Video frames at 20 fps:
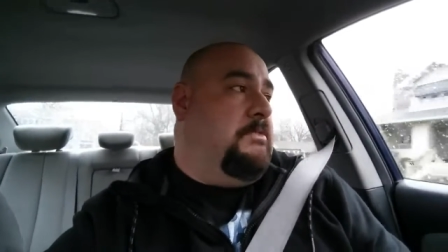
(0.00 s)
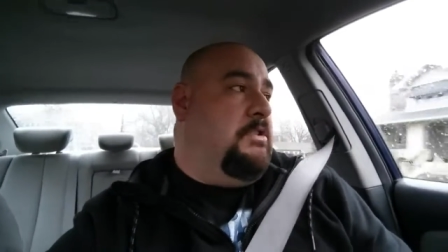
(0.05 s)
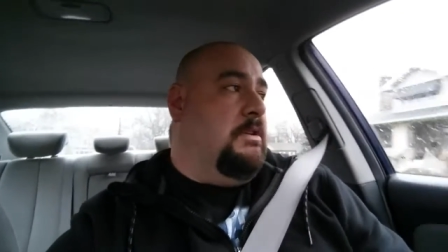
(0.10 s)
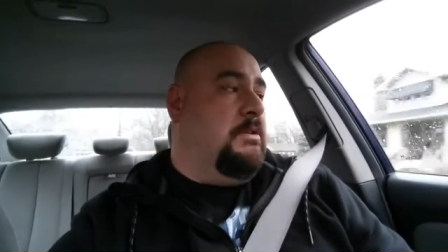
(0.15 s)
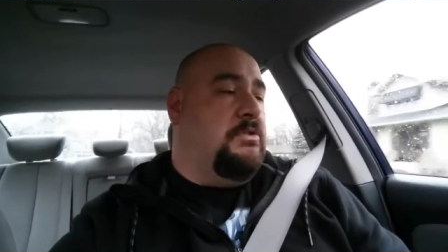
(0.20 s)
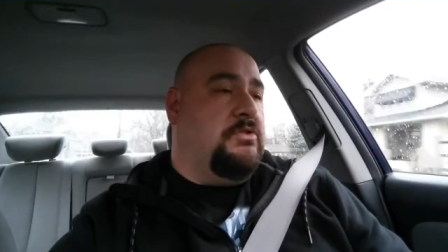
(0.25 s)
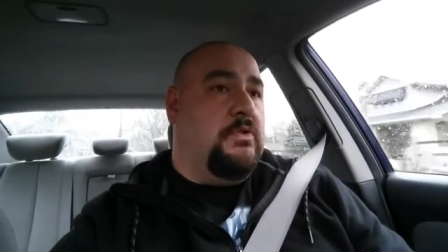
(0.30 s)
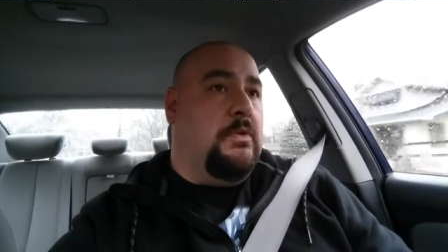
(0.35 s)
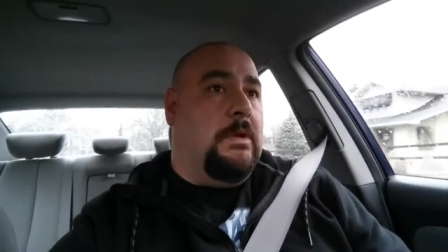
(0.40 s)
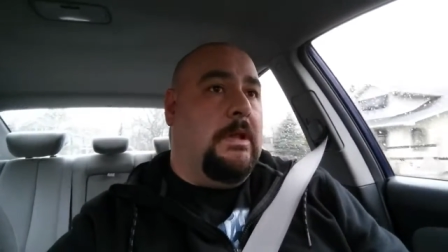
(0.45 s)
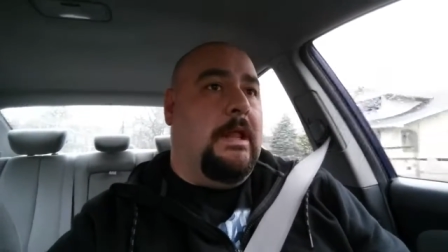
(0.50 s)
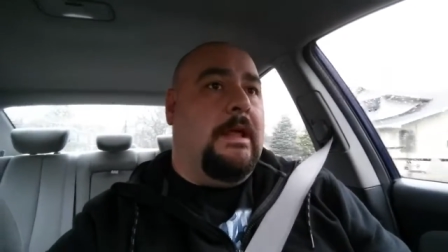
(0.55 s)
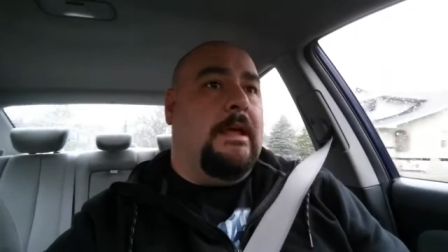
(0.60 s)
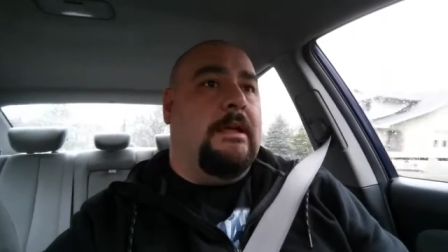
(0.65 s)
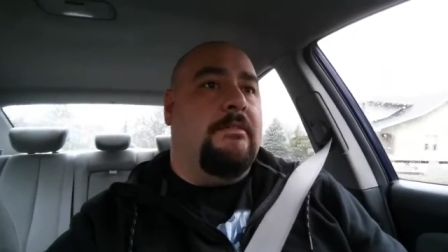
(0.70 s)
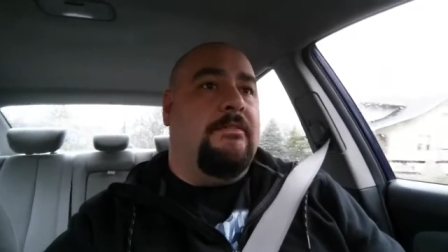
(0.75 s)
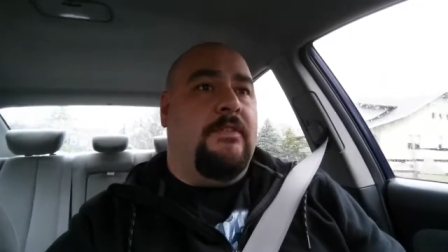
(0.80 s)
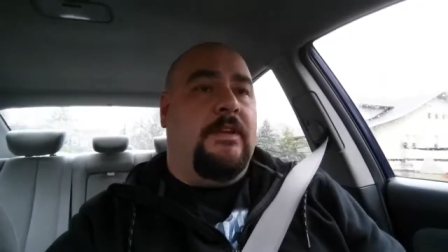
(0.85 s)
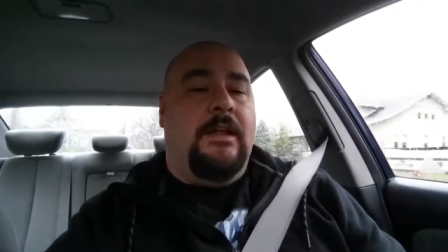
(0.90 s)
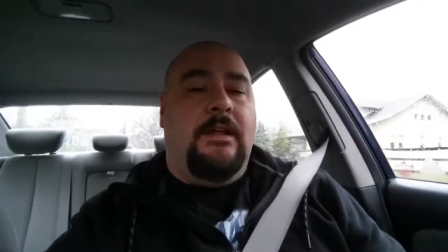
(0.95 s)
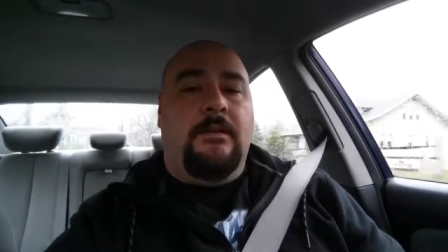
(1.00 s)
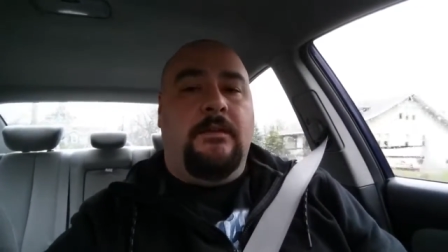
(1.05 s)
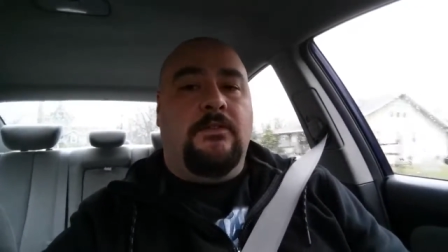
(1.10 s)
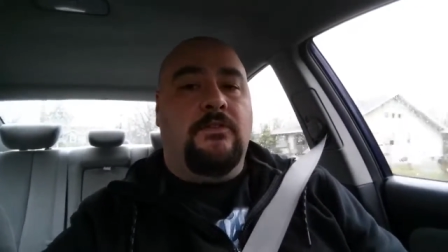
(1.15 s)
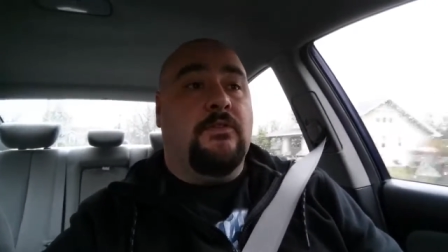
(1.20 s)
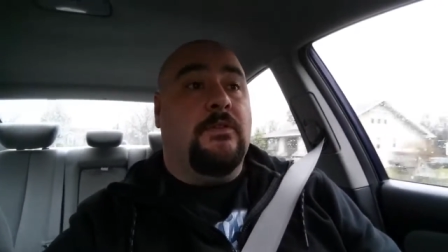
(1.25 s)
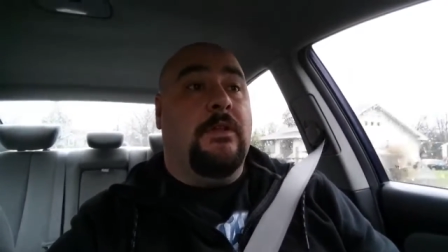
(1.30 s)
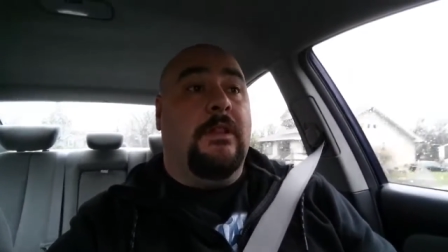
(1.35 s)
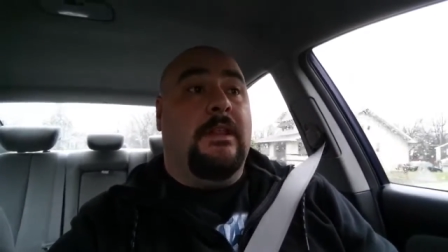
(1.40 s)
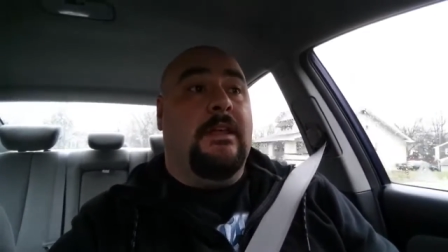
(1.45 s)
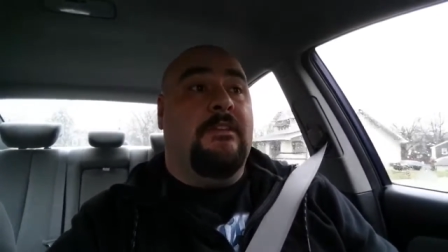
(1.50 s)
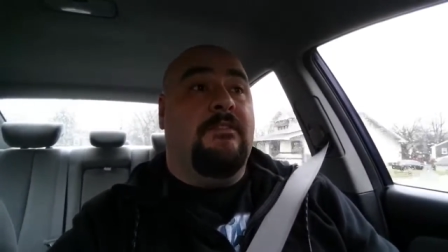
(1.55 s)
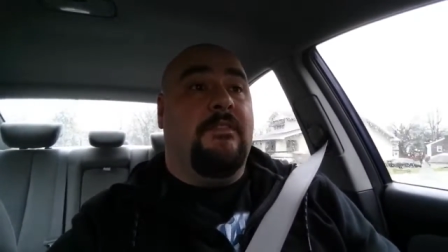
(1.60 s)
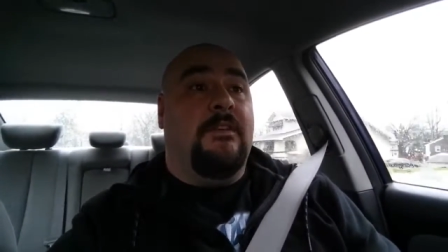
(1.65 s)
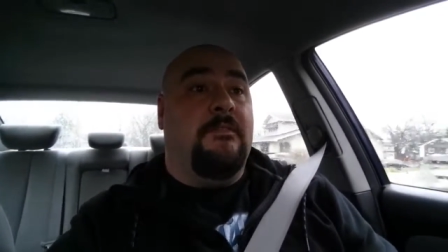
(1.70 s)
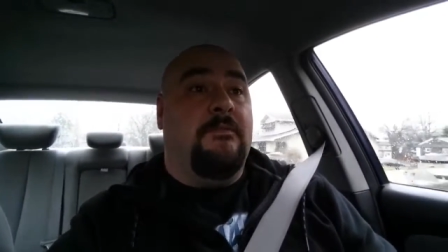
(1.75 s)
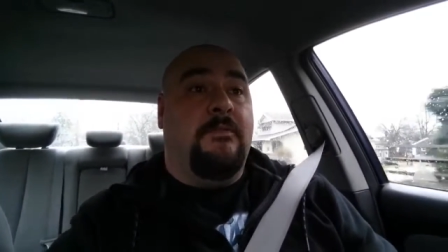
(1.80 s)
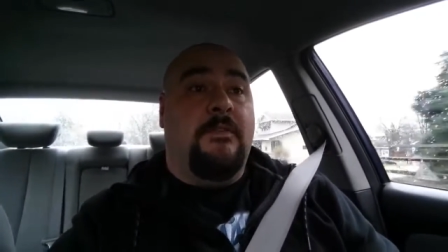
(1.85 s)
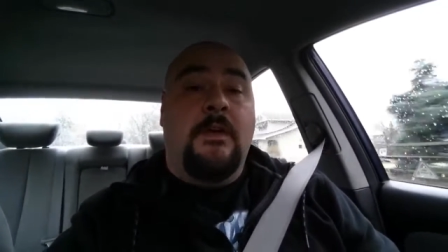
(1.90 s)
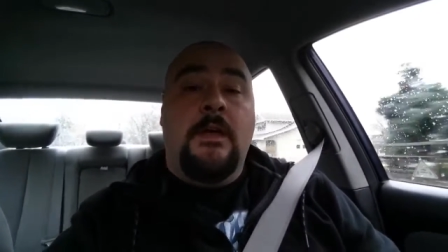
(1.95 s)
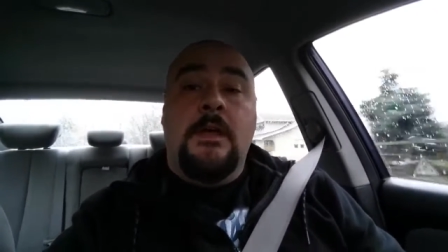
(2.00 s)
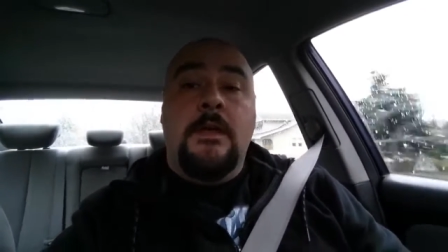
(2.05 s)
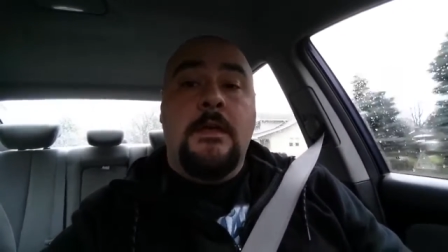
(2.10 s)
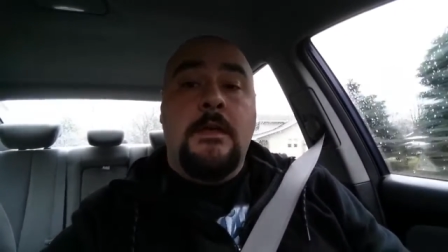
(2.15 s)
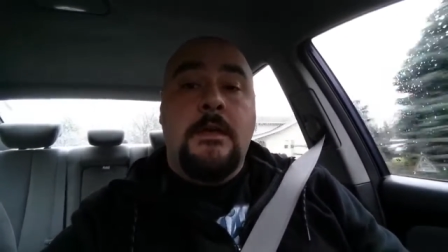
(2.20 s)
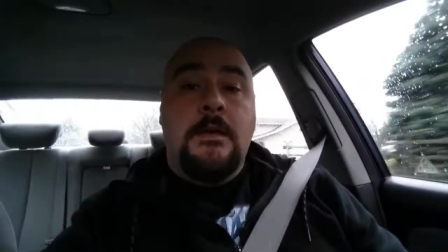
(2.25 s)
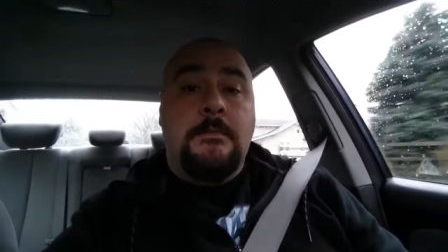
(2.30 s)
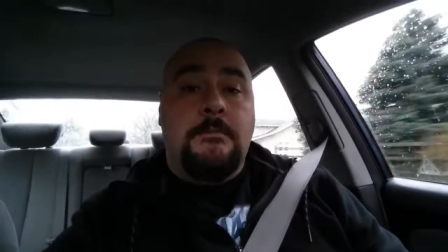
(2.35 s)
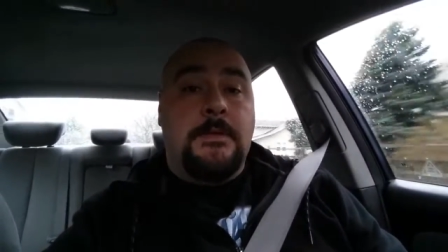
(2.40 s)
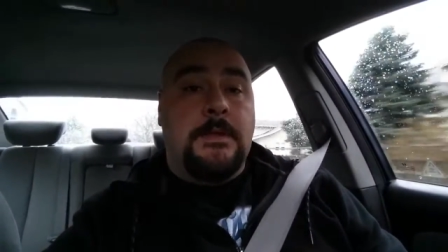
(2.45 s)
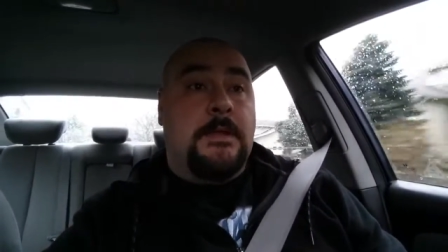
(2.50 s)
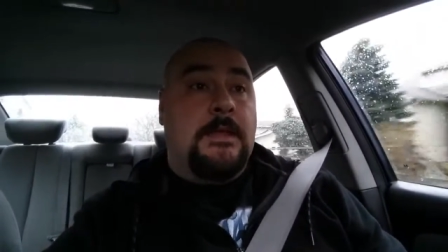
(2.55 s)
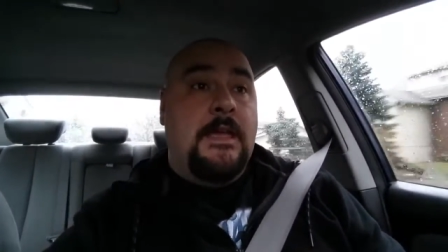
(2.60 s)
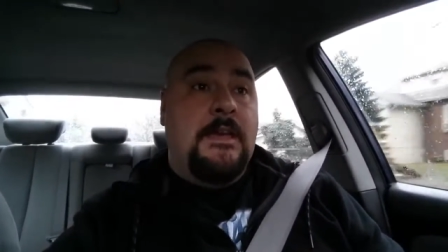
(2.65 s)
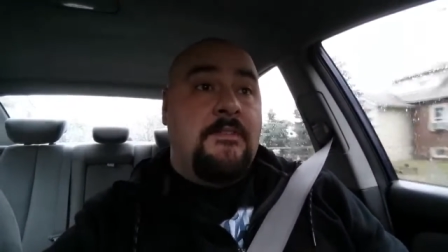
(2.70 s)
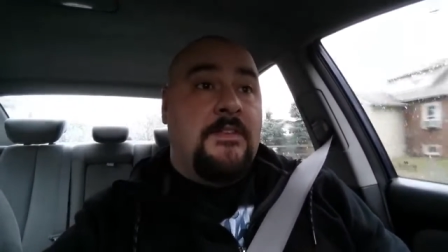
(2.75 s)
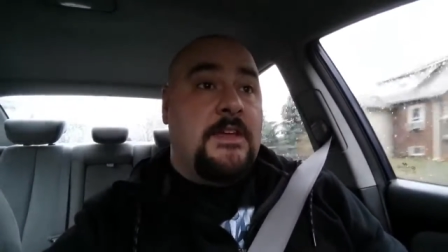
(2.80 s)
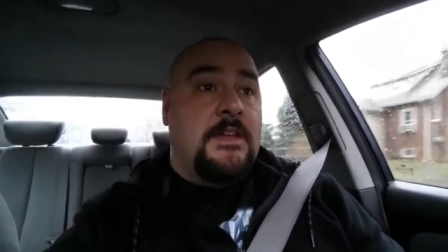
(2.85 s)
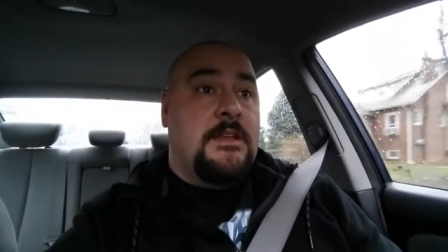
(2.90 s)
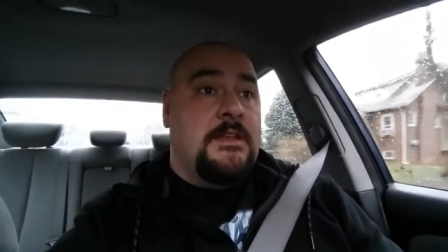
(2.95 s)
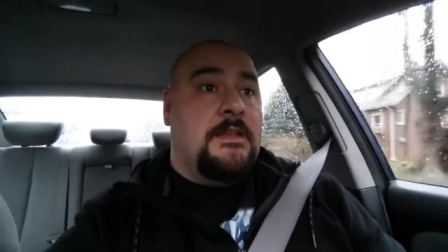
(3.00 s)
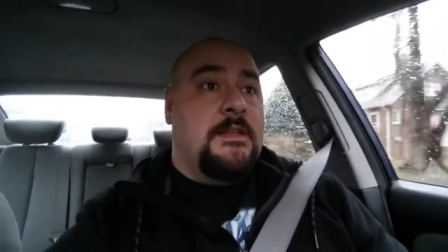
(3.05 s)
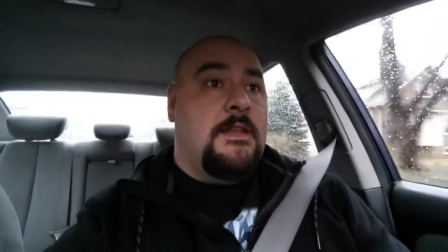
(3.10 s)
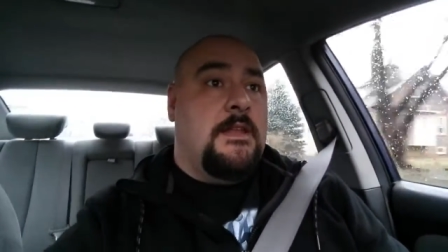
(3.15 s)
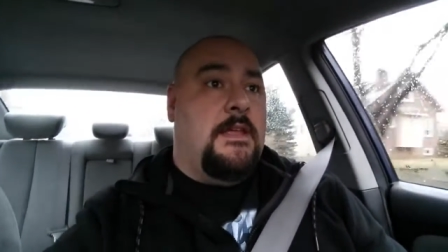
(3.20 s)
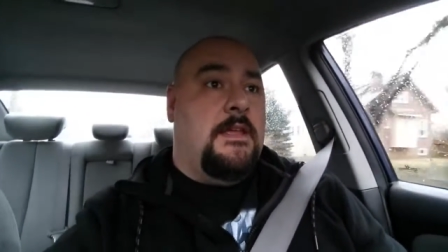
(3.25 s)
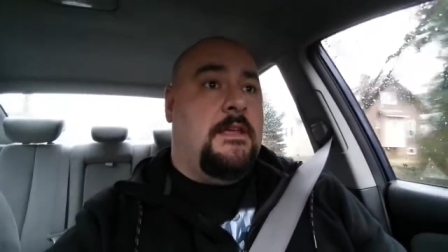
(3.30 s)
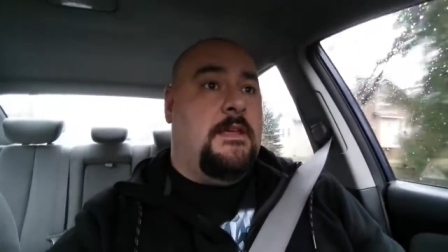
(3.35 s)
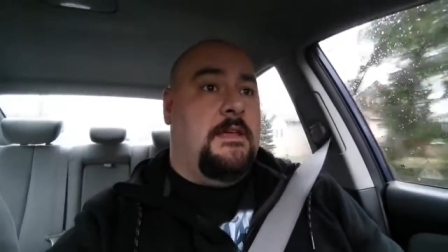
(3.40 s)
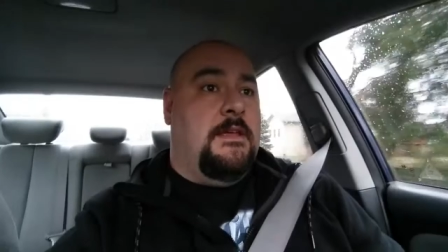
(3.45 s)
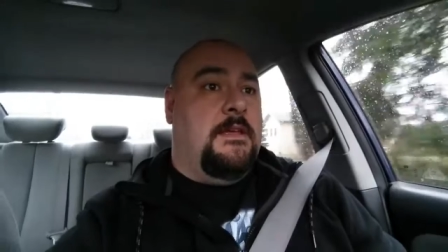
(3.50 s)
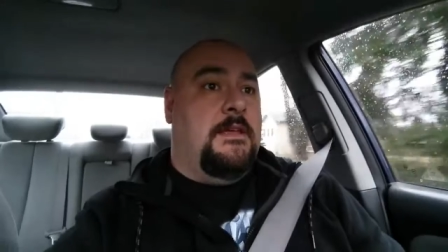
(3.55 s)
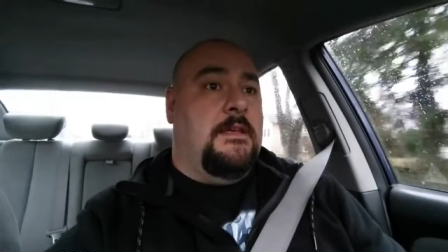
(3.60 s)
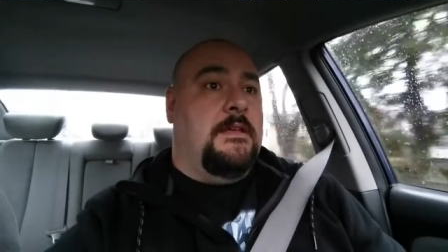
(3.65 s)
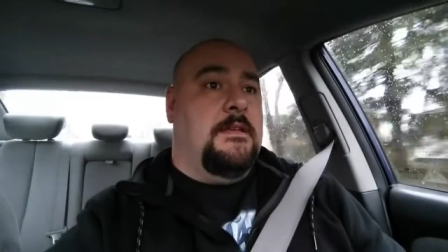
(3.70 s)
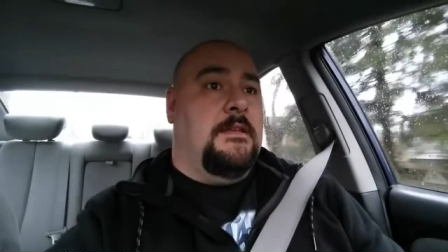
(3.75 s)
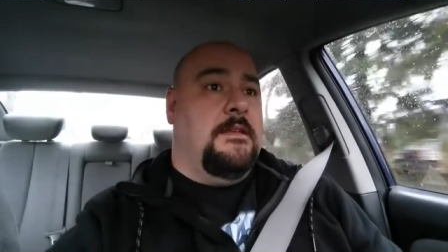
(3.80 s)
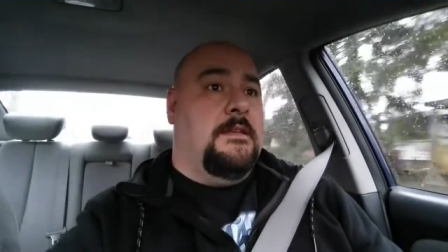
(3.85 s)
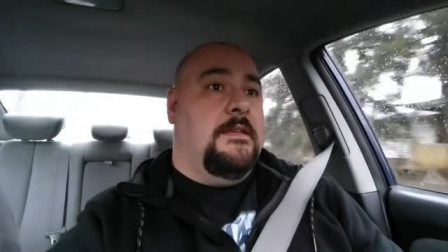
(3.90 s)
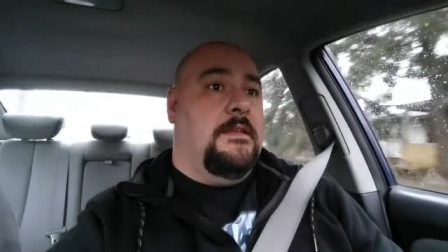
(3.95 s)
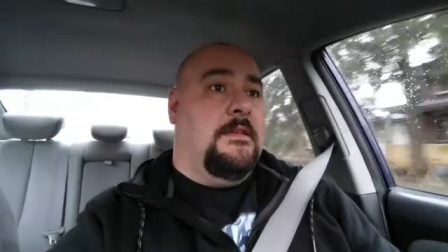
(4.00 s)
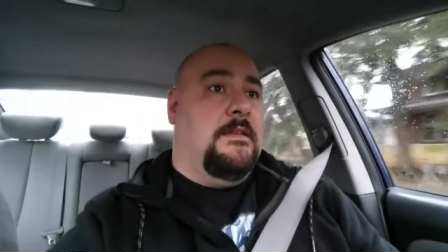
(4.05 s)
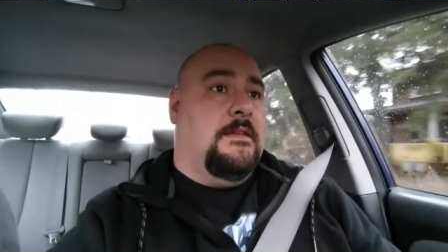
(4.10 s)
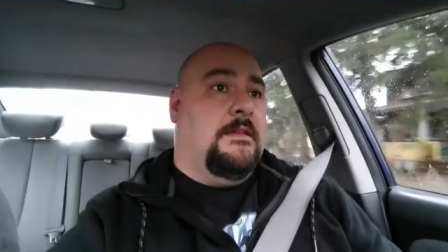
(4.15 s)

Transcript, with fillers: enjoy life, and I enjoy the life I've been given. And